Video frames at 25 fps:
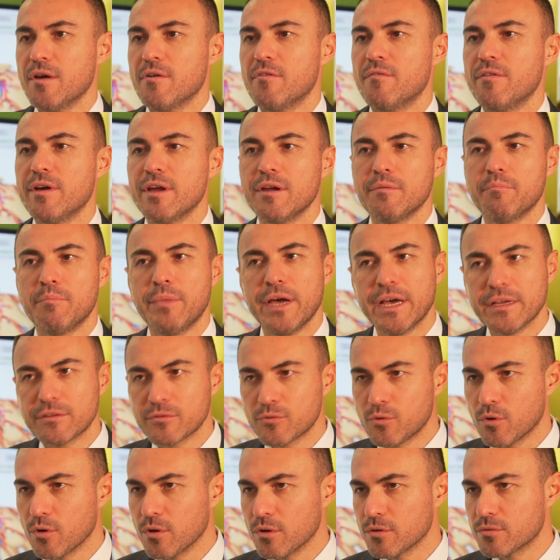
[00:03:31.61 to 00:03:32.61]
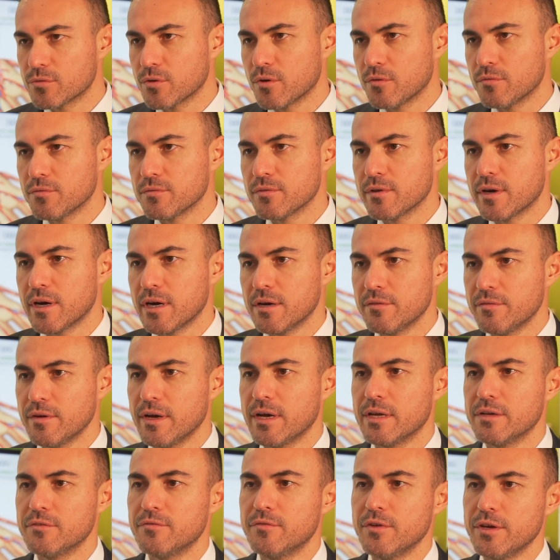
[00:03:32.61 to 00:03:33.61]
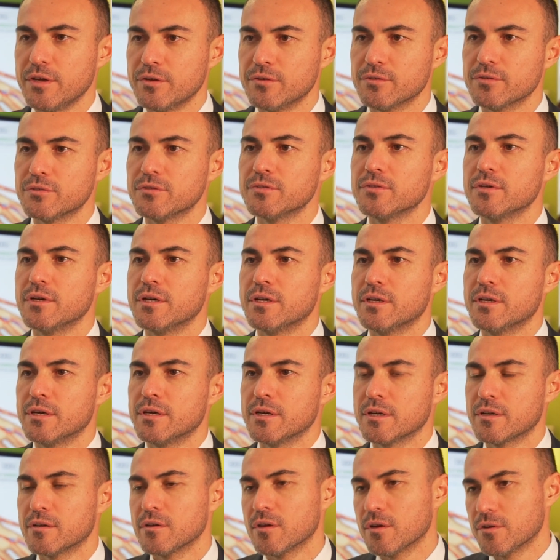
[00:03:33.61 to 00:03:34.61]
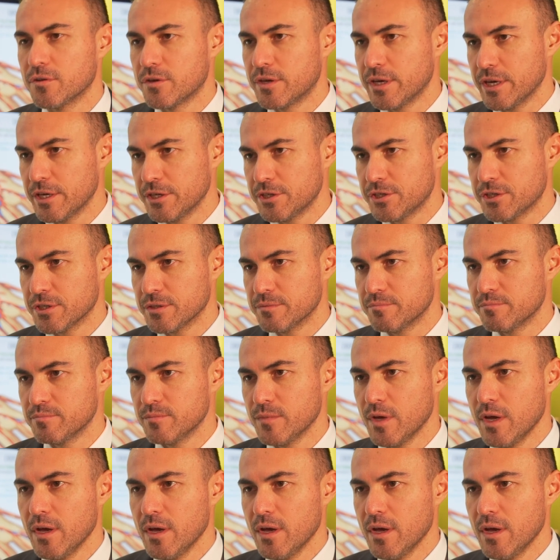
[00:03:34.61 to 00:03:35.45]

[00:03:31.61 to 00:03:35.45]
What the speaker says: very bad quality of life, and venous claudication.